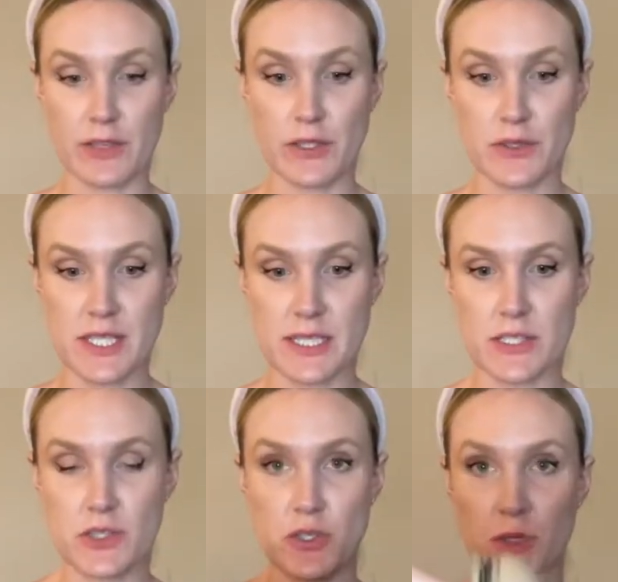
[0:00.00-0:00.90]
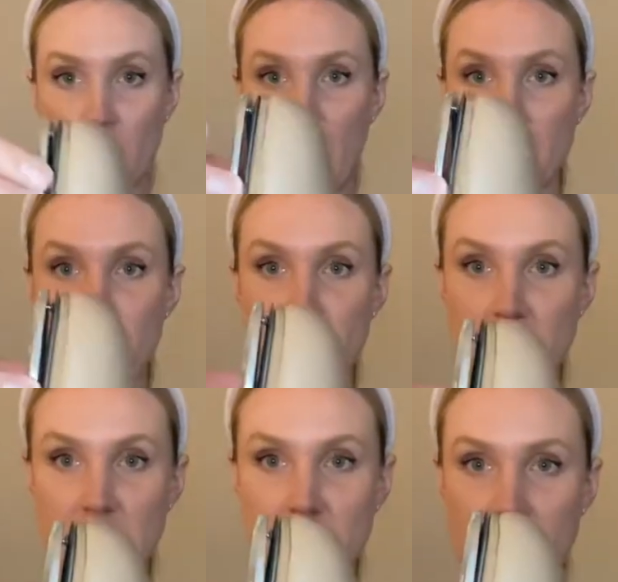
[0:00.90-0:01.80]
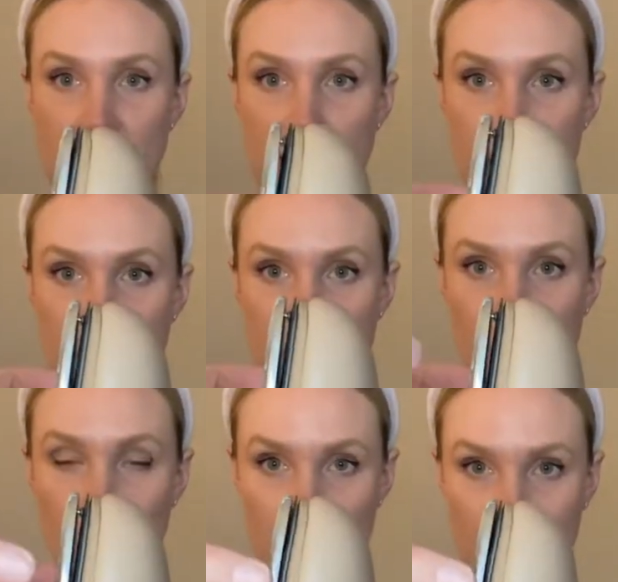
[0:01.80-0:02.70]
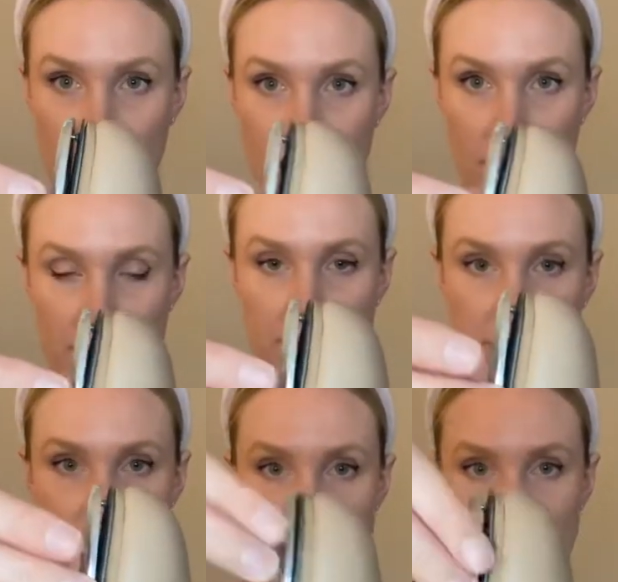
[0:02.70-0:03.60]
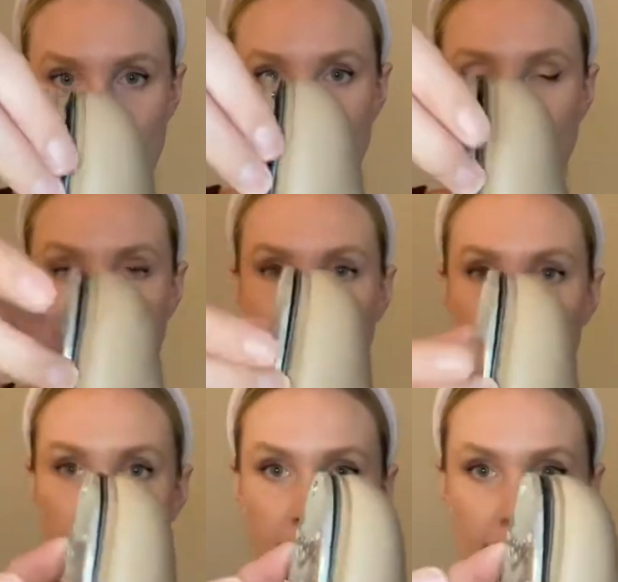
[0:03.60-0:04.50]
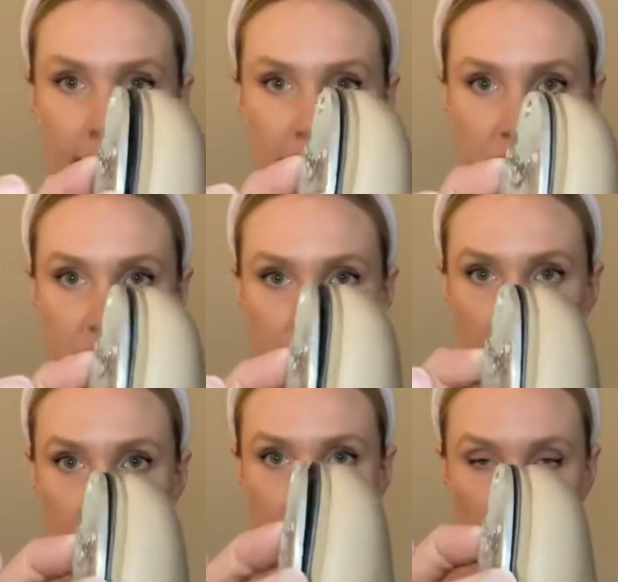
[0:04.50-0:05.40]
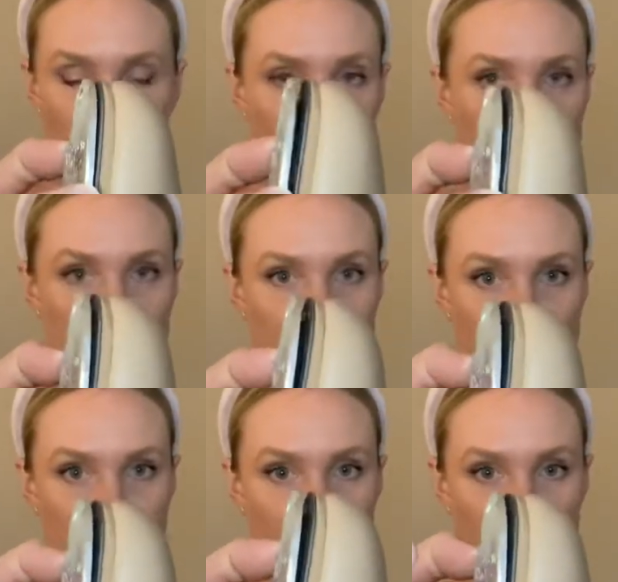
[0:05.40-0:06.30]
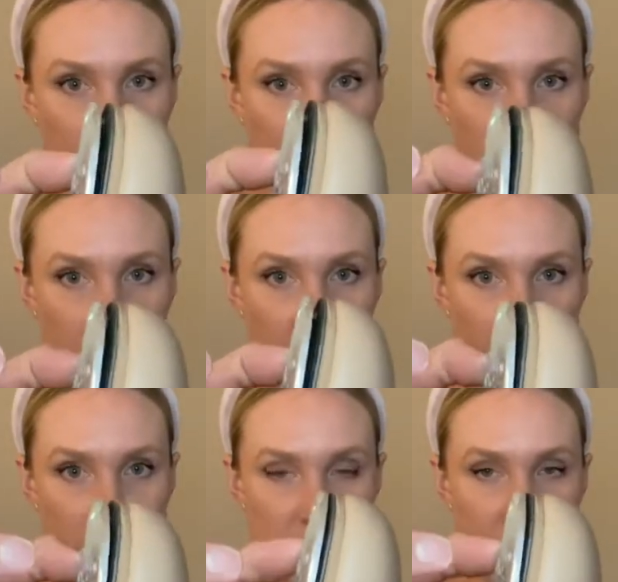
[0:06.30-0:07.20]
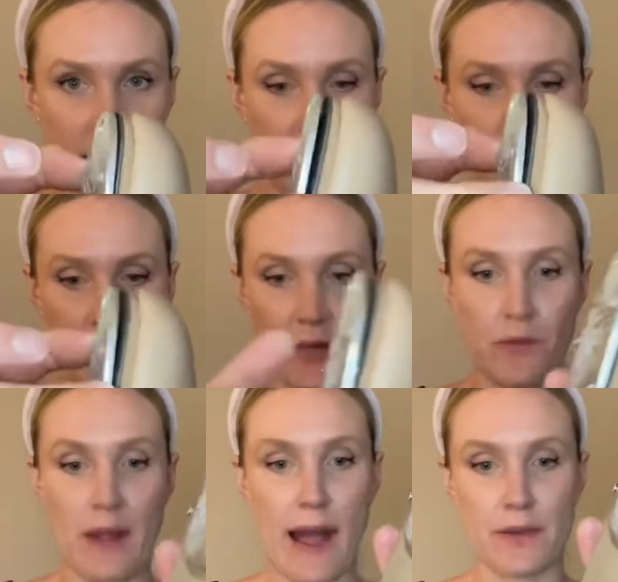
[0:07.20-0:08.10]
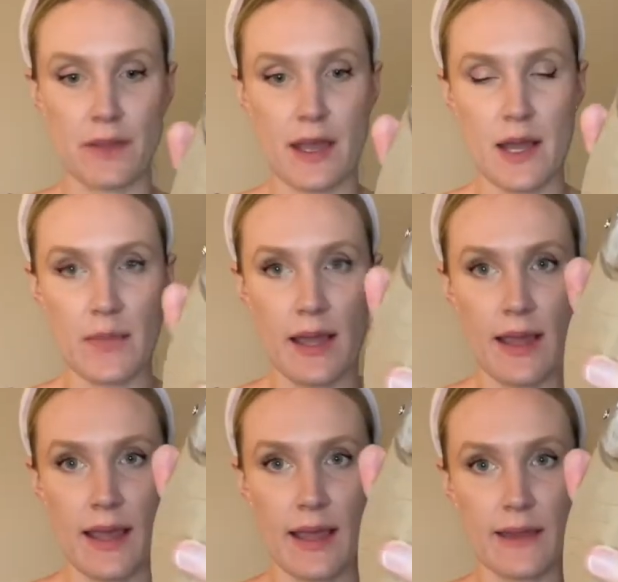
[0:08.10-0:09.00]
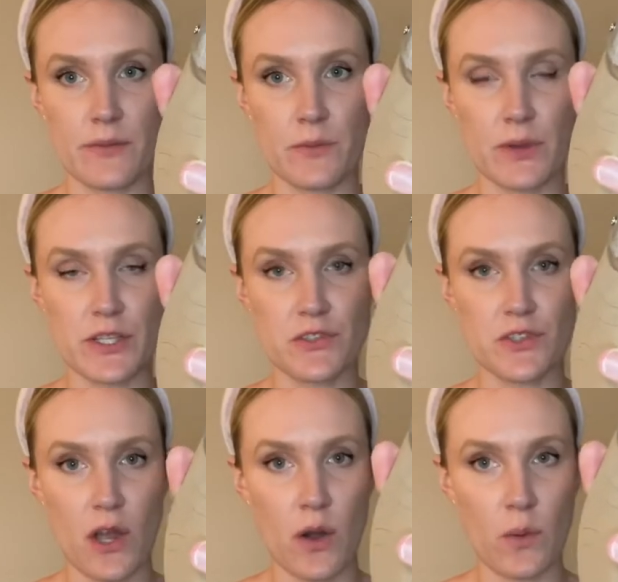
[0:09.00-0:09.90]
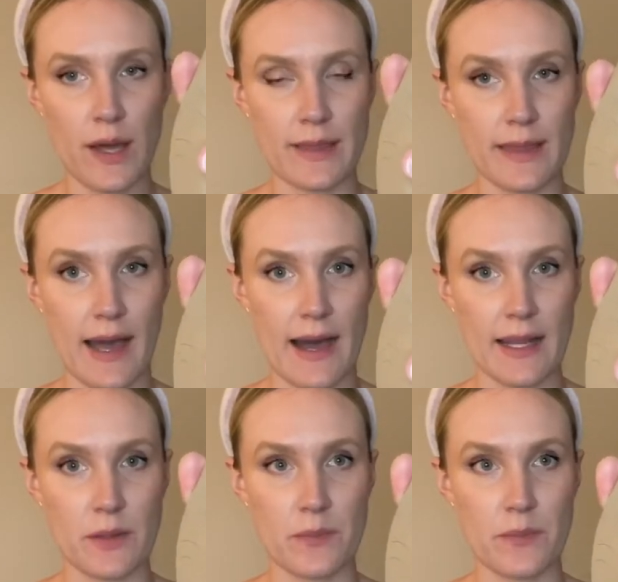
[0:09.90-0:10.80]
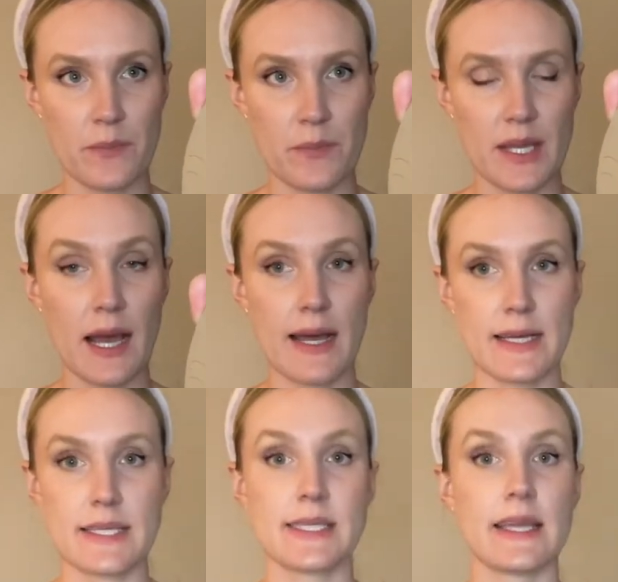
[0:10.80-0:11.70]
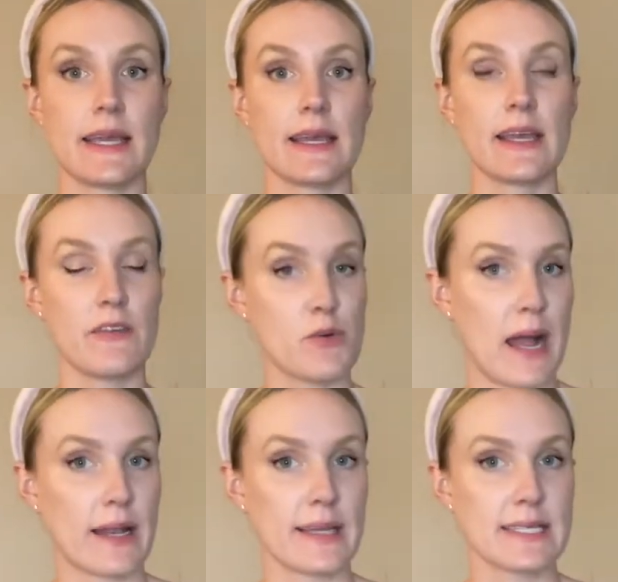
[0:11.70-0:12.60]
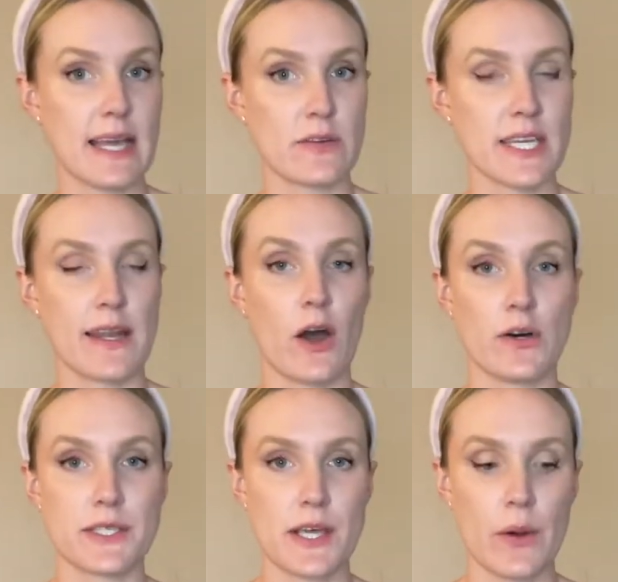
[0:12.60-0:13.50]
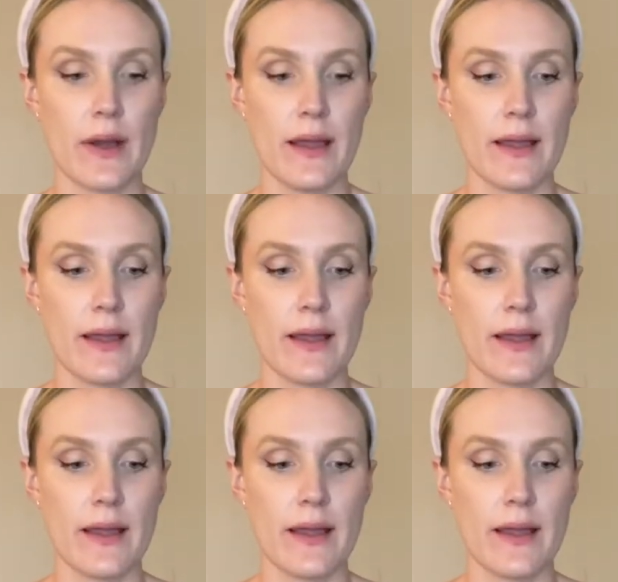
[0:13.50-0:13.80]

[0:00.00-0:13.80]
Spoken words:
loosened too much. You can see them pulling off the shoe, and you can really, really wiggle them around, really rattle them. And we don't want that because it can give a rattling sound, and also